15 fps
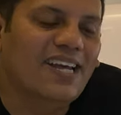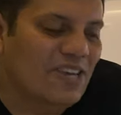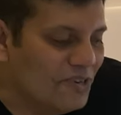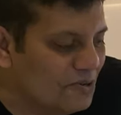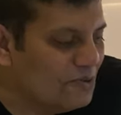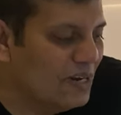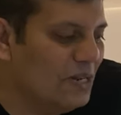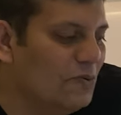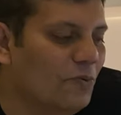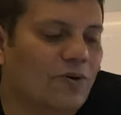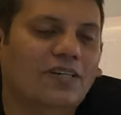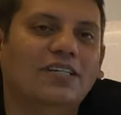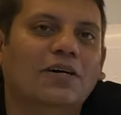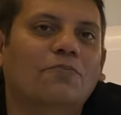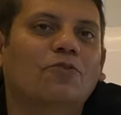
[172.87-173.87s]
You really
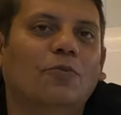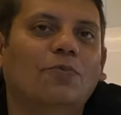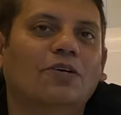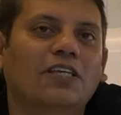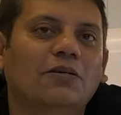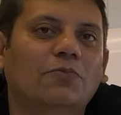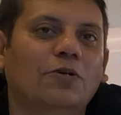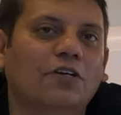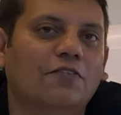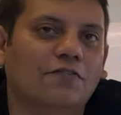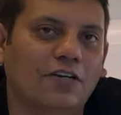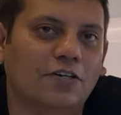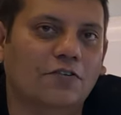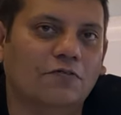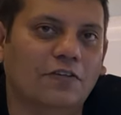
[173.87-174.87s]
want a proper keyboard in
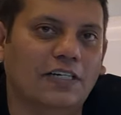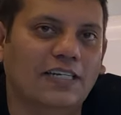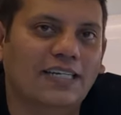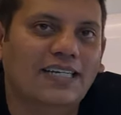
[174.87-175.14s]
front of it.